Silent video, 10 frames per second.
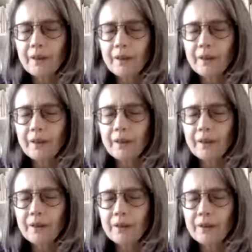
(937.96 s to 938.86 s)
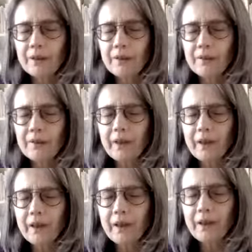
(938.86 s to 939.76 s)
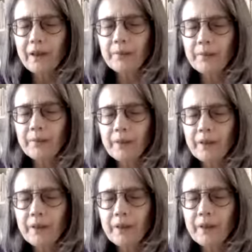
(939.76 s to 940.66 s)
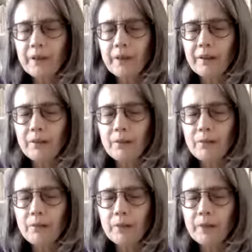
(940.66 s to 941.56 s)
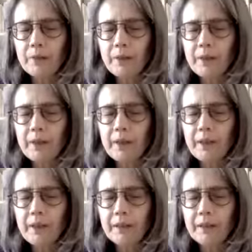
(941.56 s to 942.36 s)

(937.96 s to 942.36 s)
we're actually just taking the worry